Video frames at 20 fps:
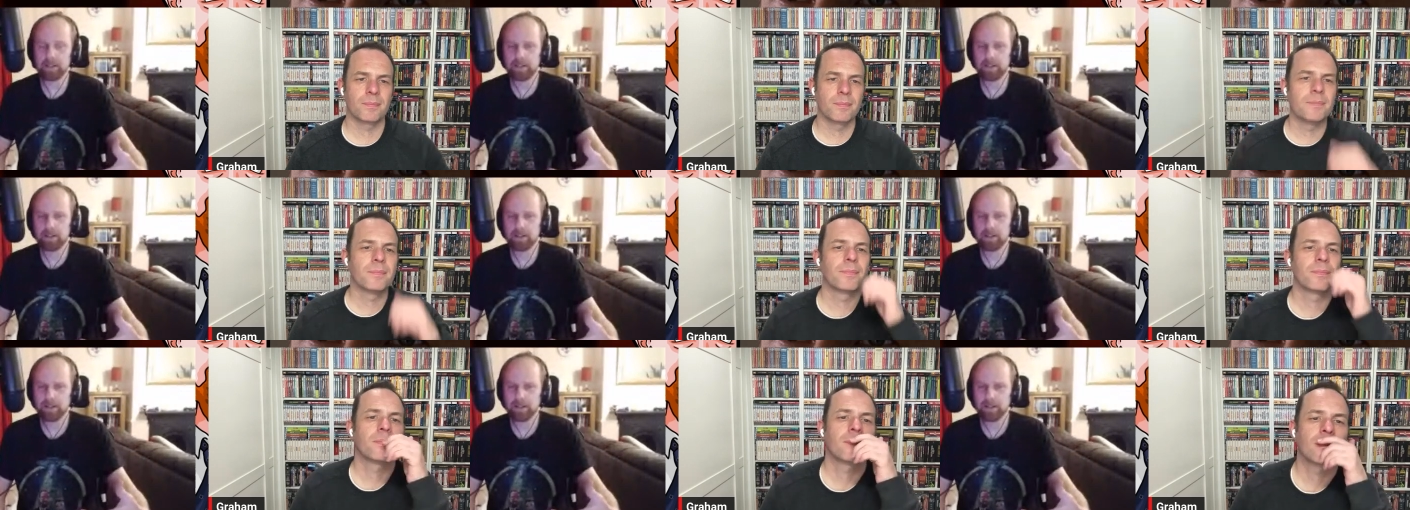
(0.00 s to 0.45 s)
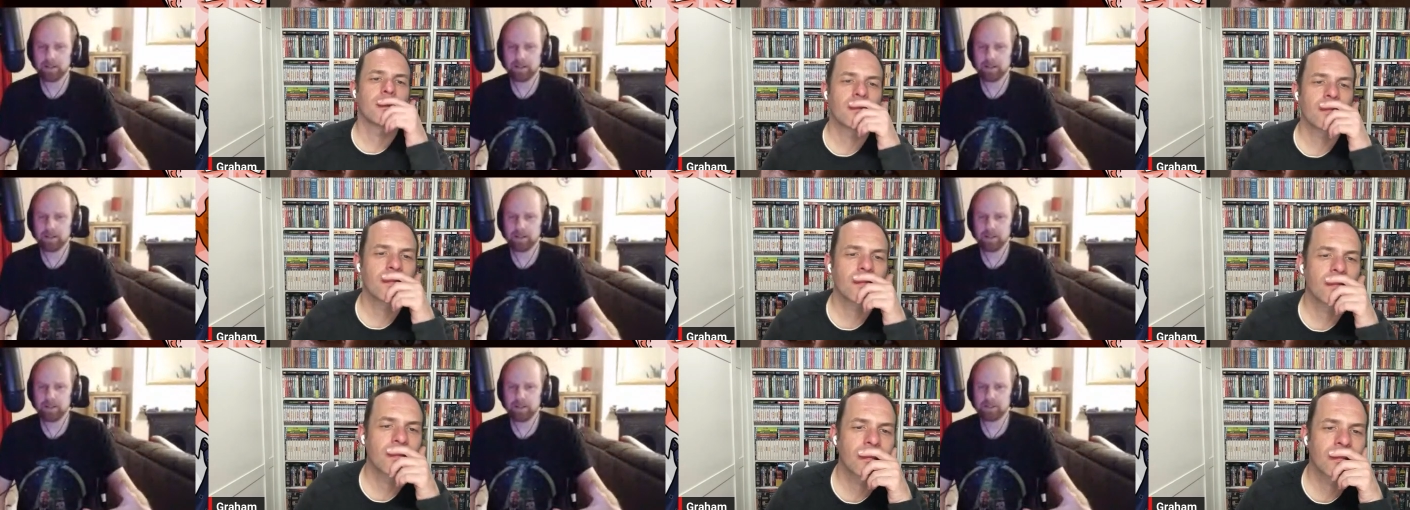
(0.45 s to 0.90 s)

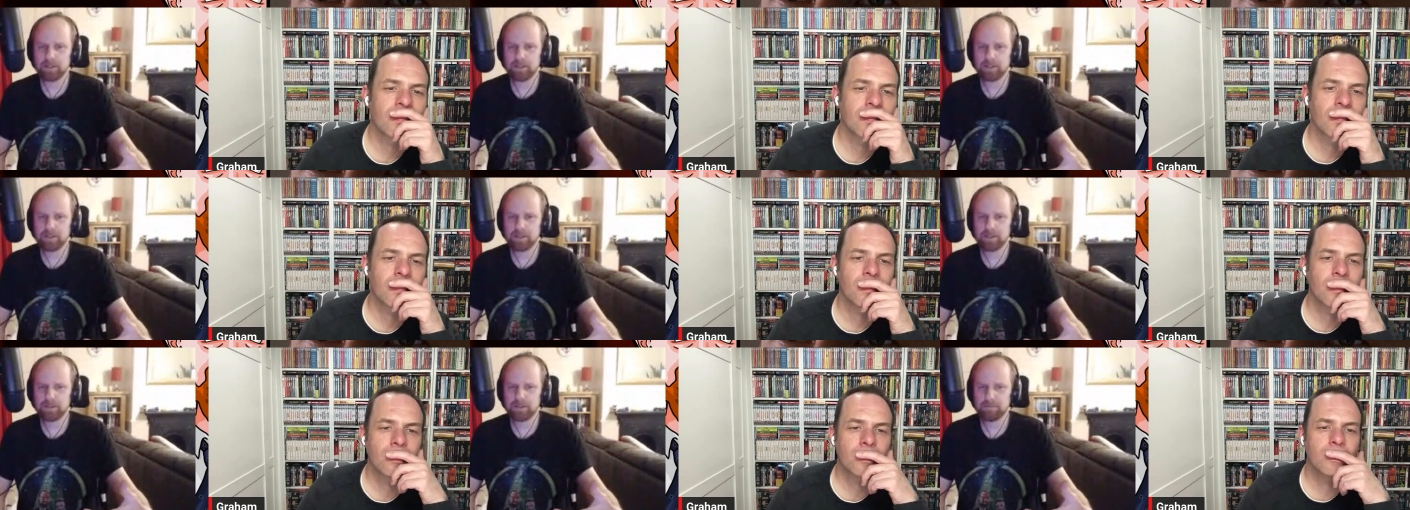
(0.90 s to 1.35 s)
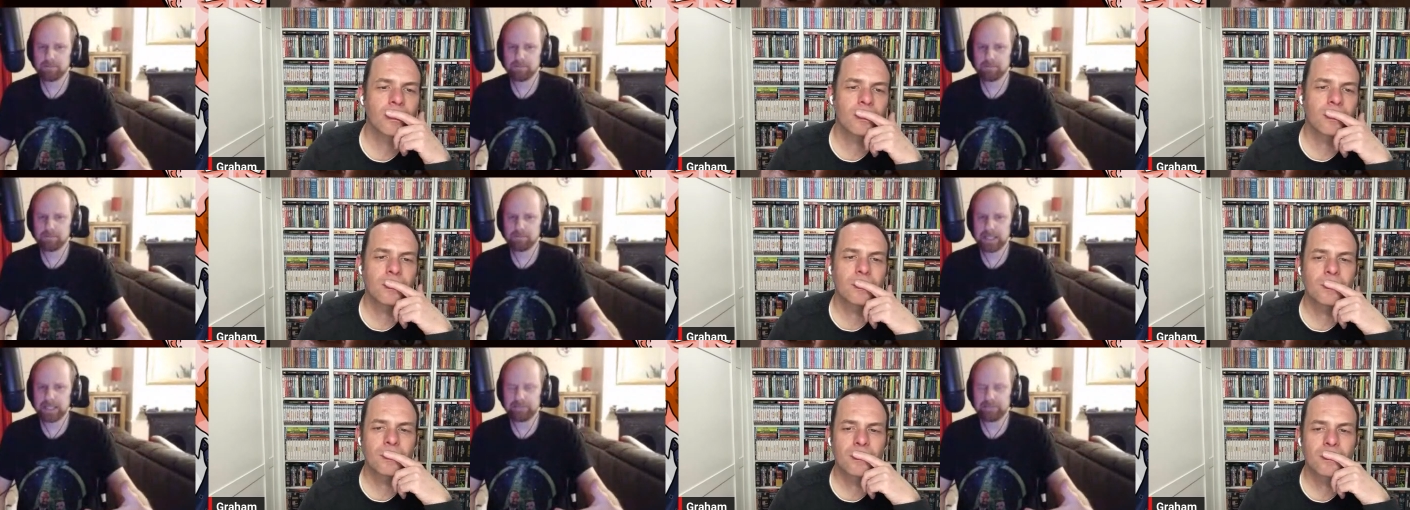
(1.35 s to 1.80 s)
Speaker 1: Because it
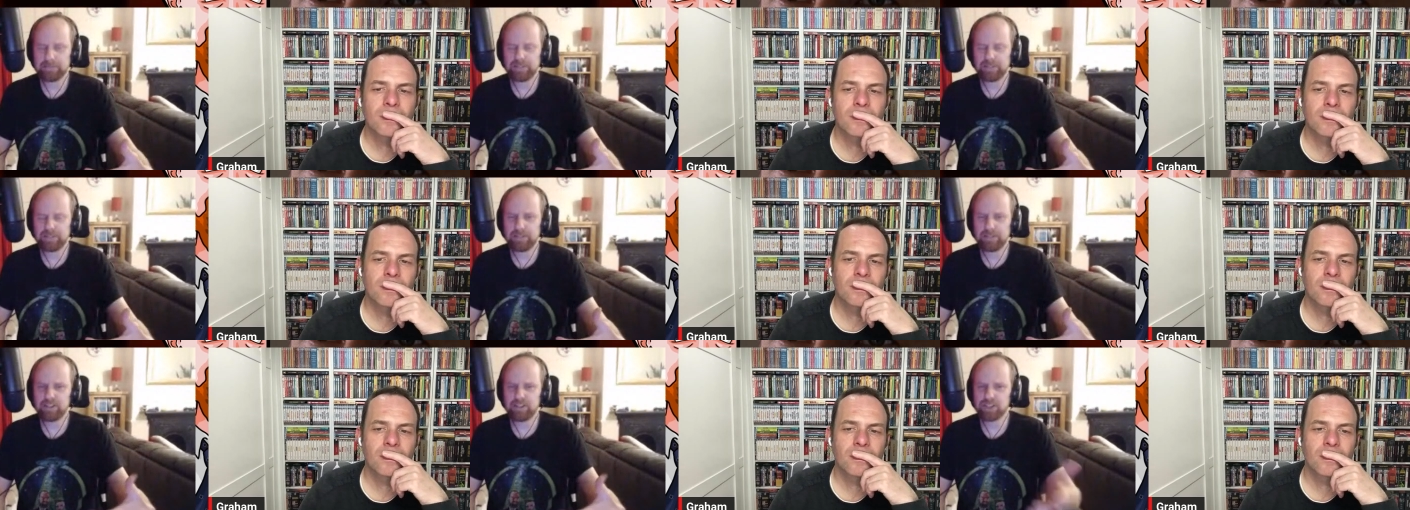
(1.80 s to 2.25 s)
feels like